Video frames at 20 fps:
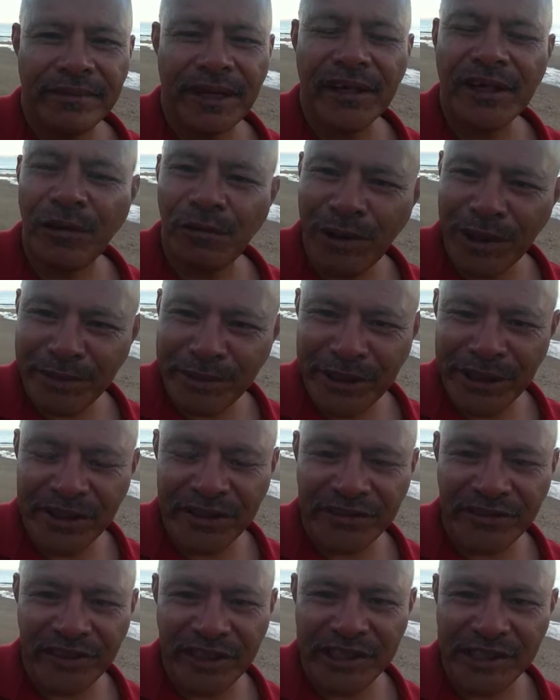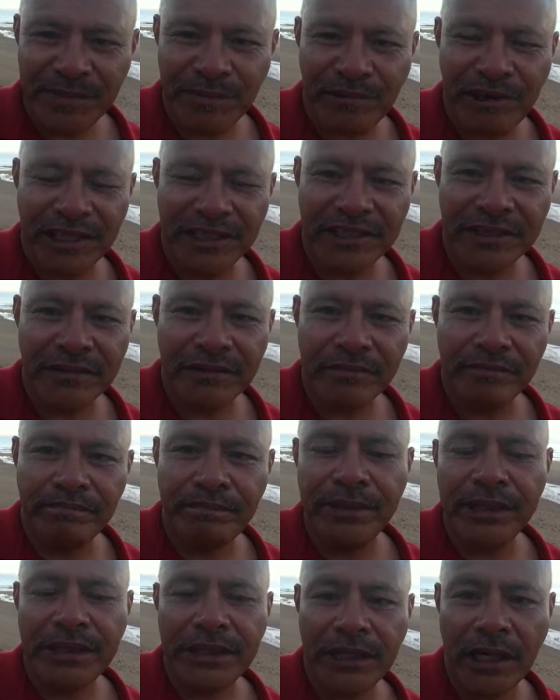I got 1 minute of inspiration.
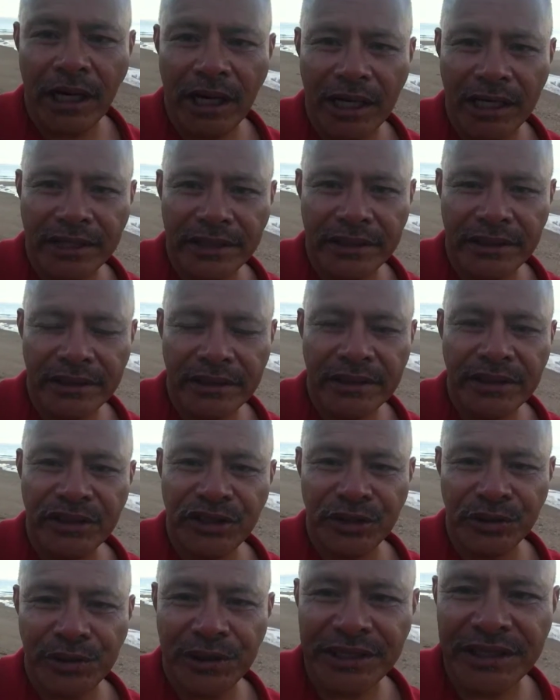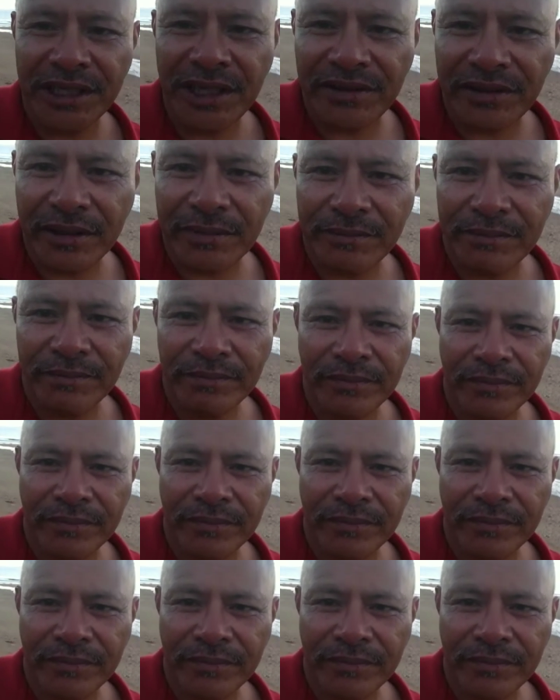Be kind to each other.